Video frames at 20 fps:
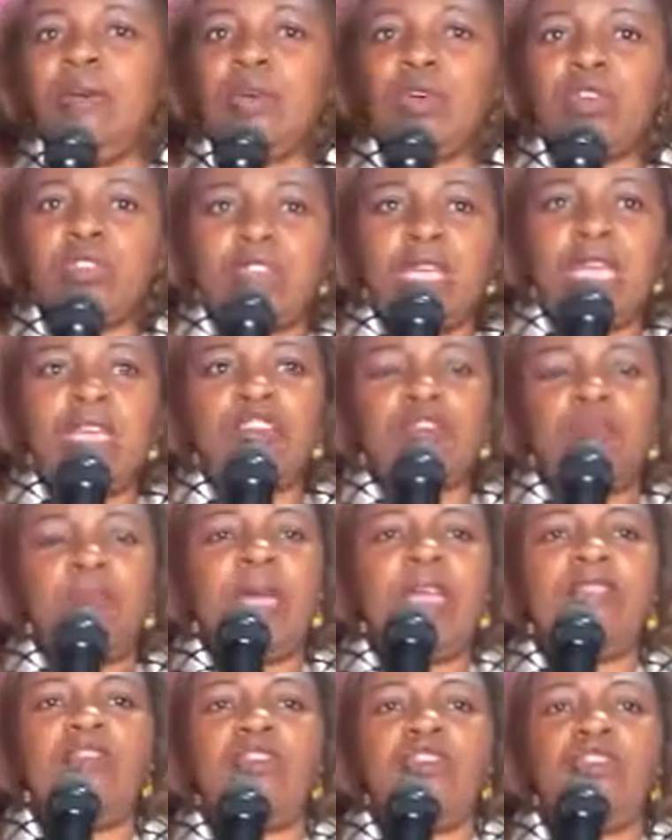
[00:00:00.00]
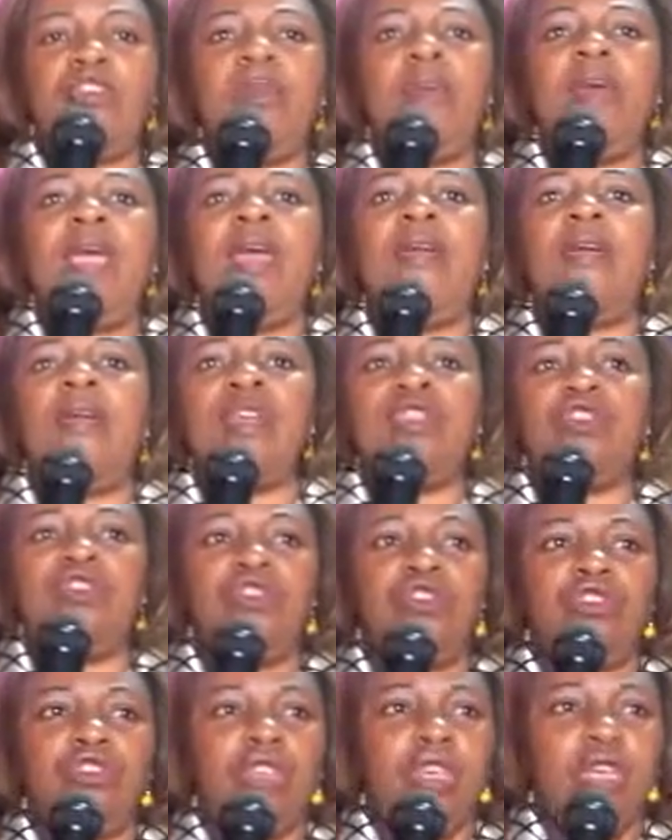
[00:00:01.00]
because they expect you to
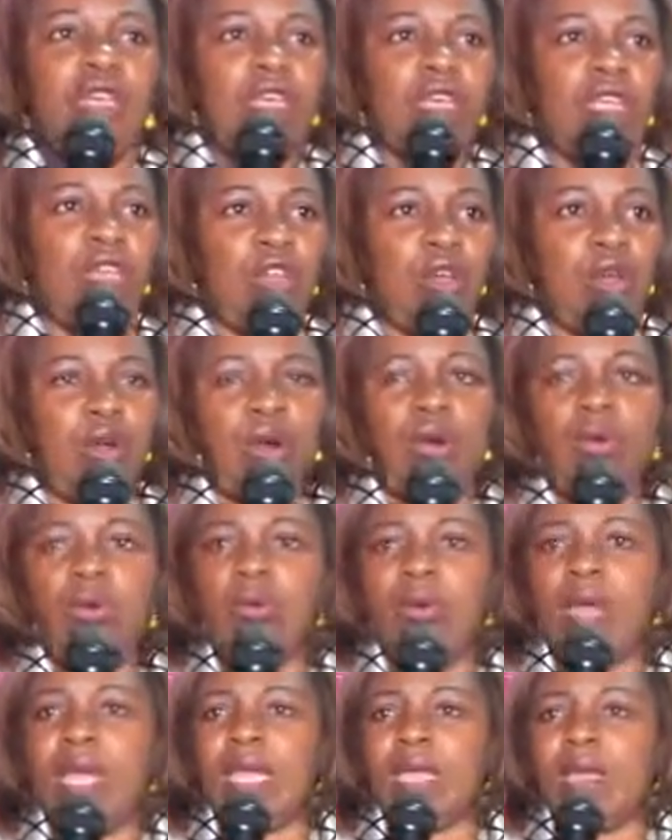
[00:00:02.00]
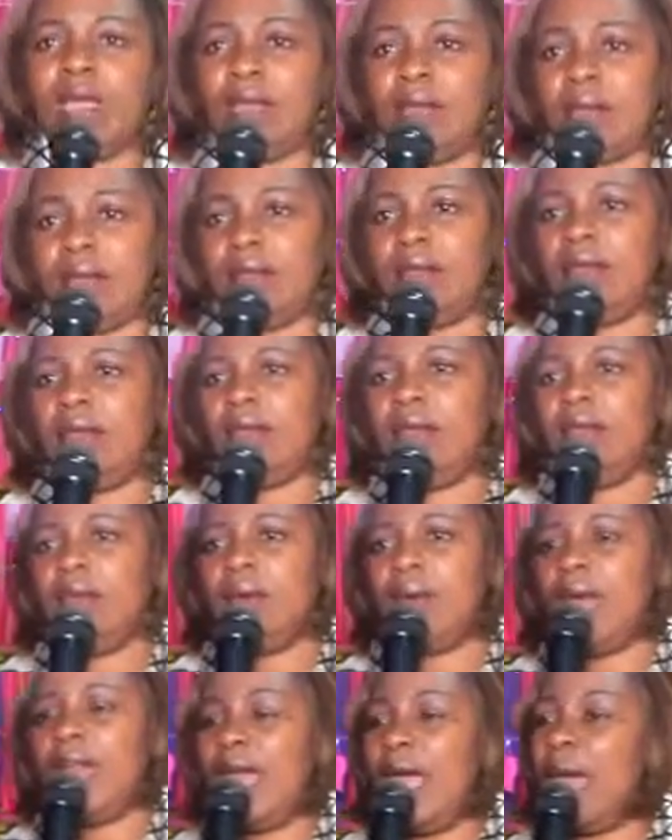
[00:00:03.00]
perish in your own way.
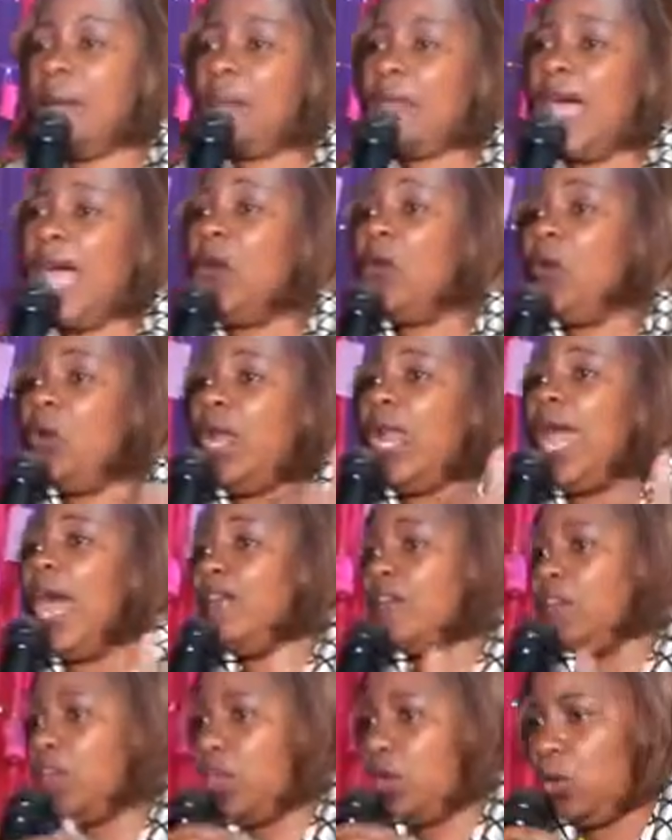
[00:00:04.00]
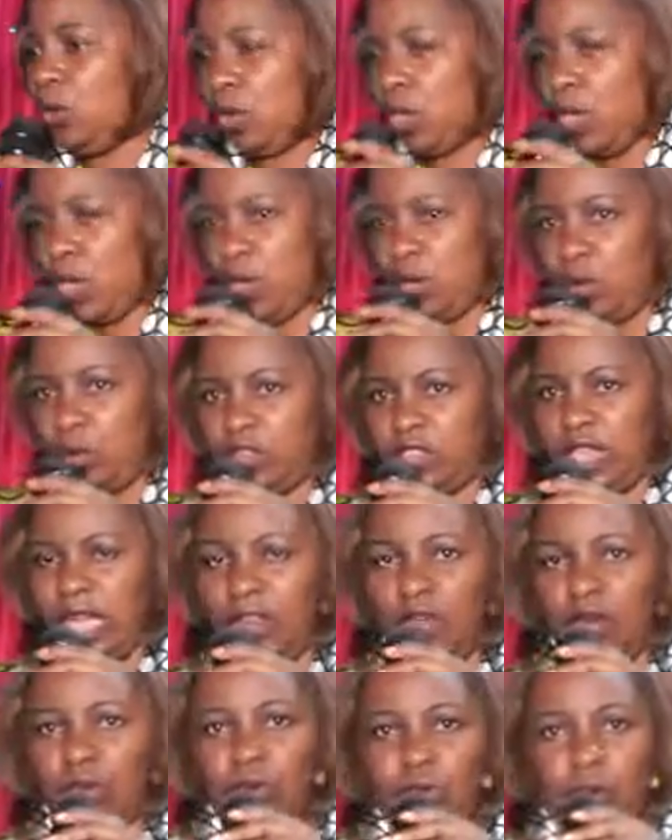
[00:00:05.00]
And them that will love you will
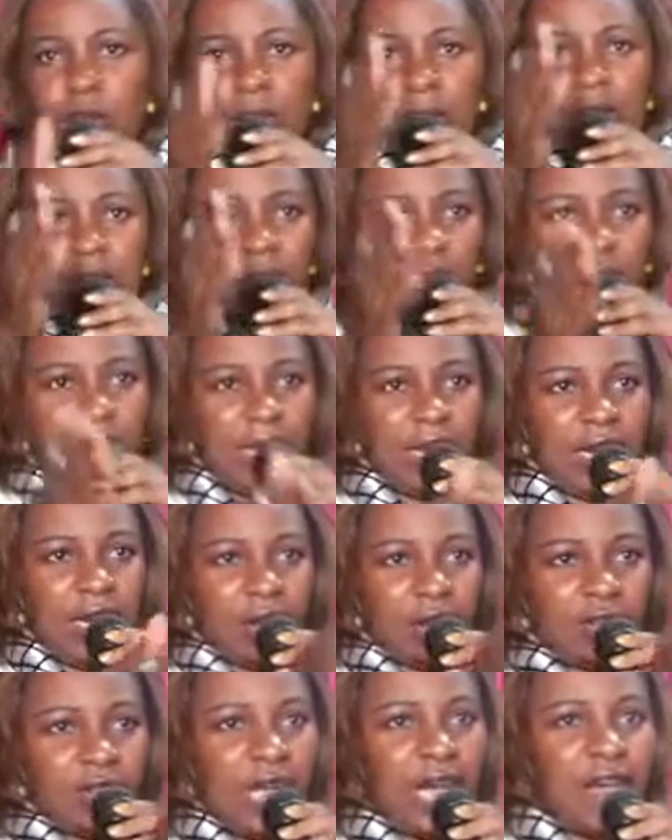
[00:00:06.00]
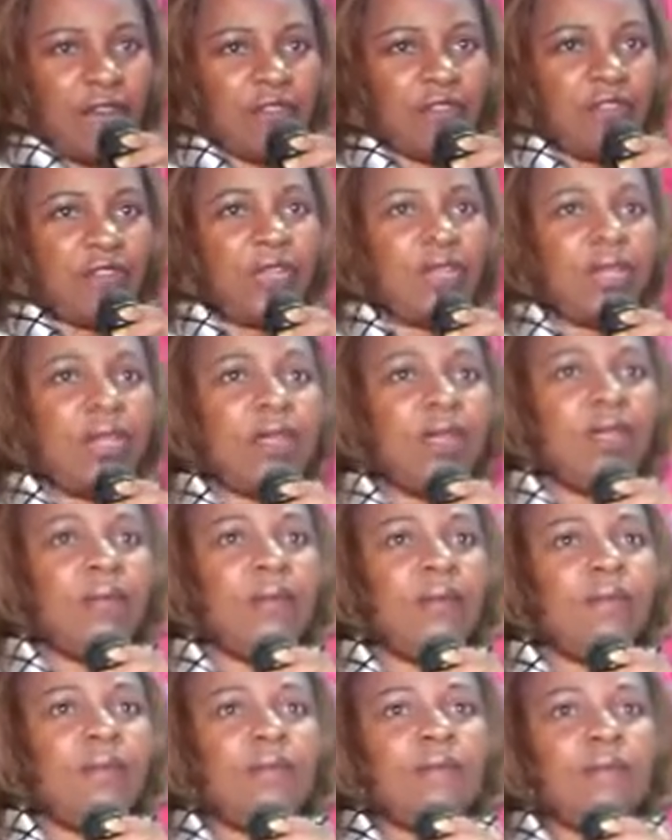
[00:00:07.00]
tell you kukwamina uyenda uzafa.
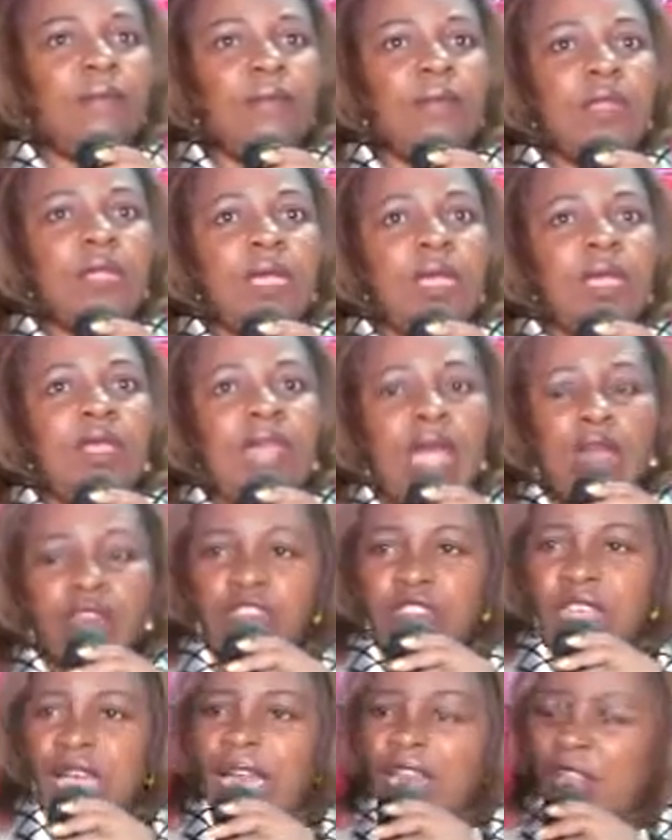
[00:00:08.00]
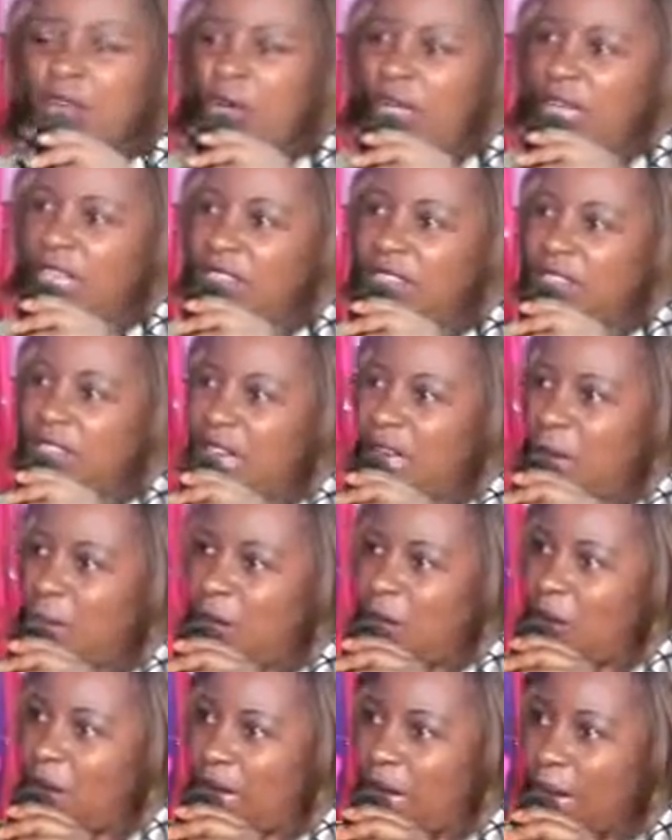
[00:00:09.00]
They'll tell you injira ya
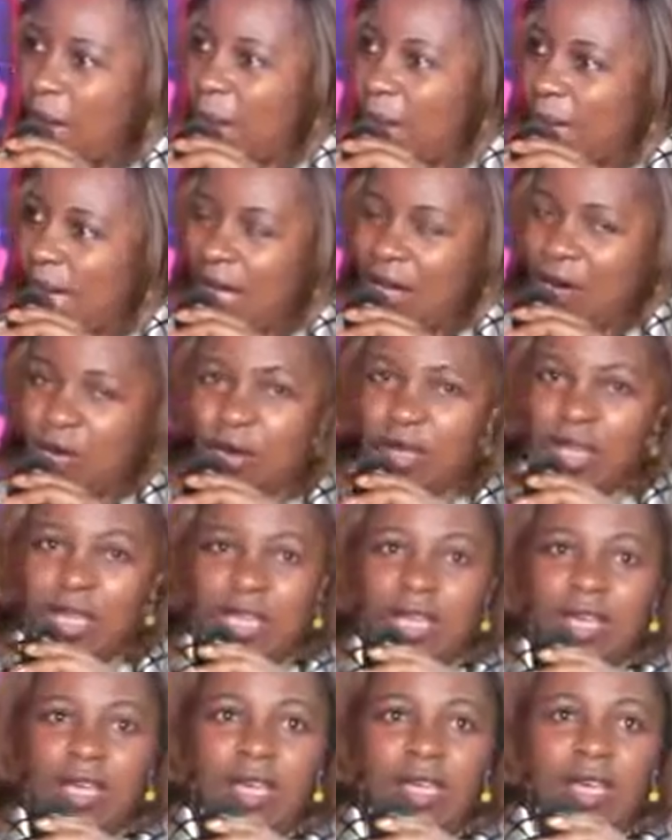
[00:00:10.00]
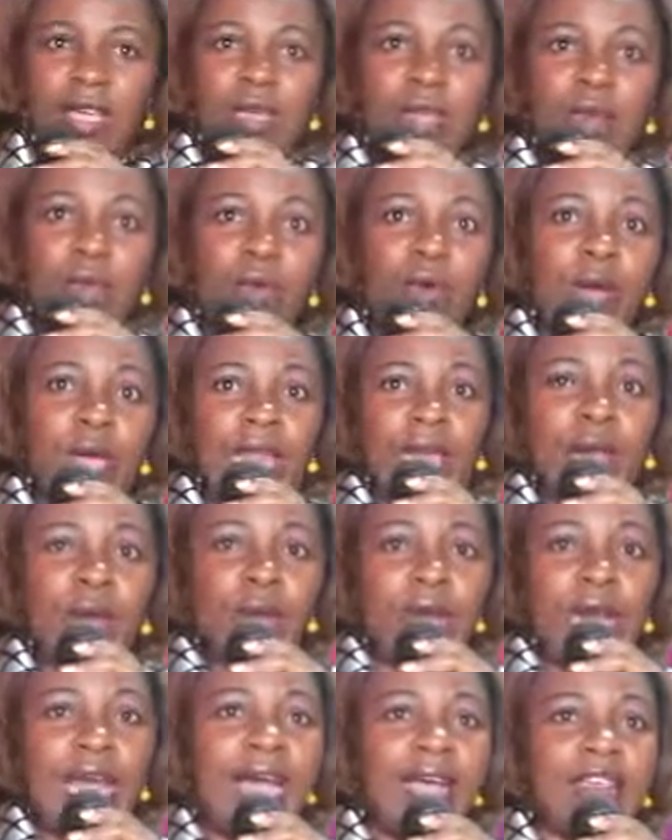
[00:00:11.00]
mioyo mbako iyi
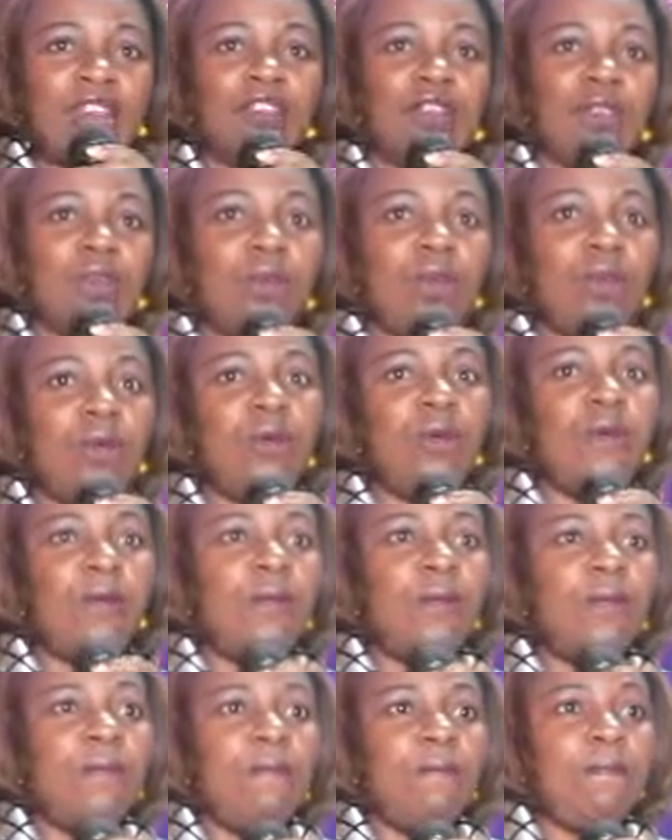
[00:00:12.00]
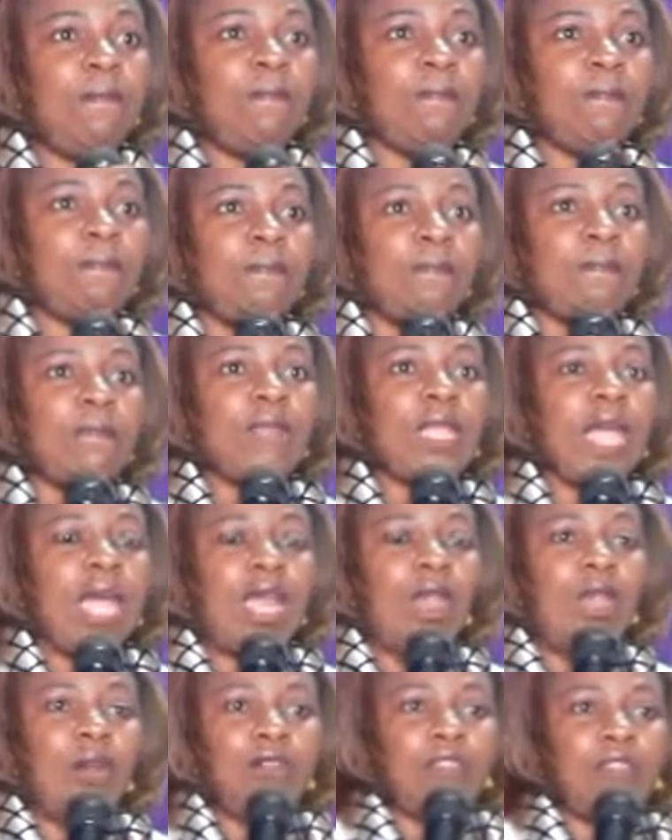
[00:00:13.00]
uweleko nazo.
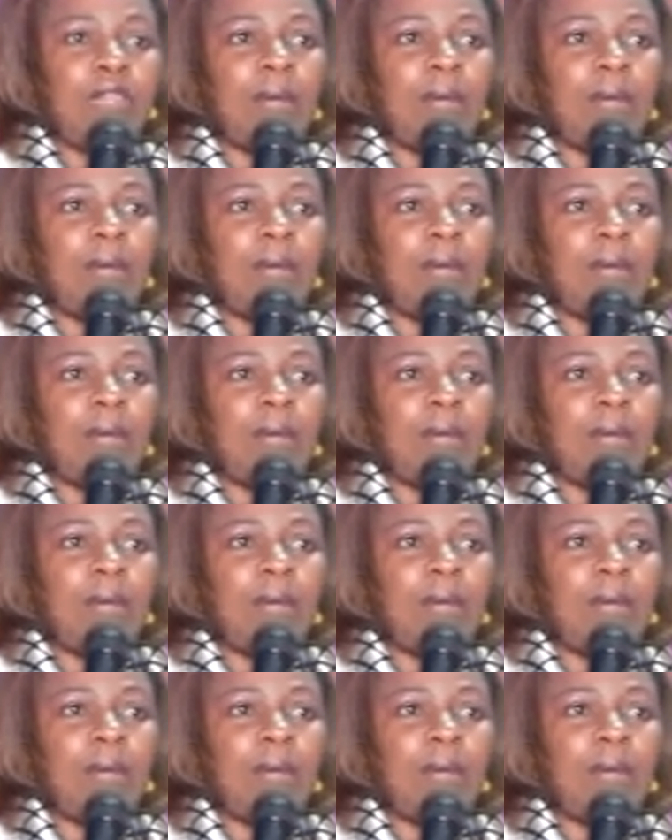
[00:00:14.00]
Hello